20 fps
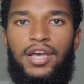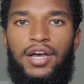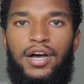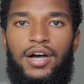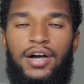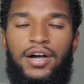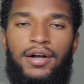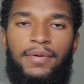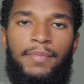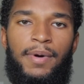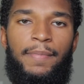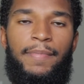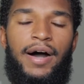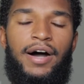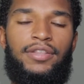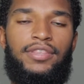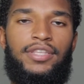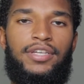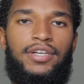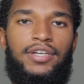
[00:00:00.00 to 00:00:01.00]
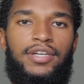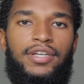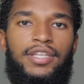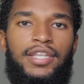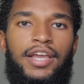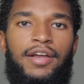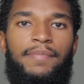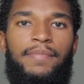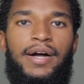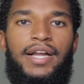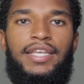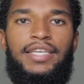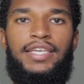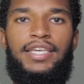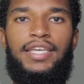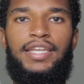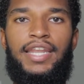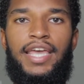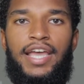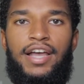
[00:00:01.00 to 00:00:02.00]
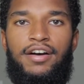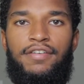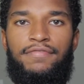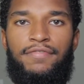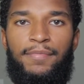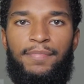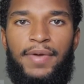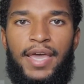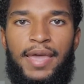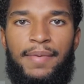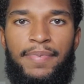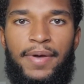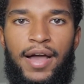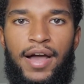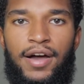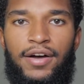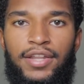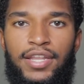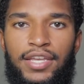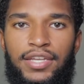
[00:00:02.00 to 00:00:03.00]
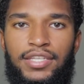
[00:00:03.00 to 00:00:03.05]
about their money getting held from PayPal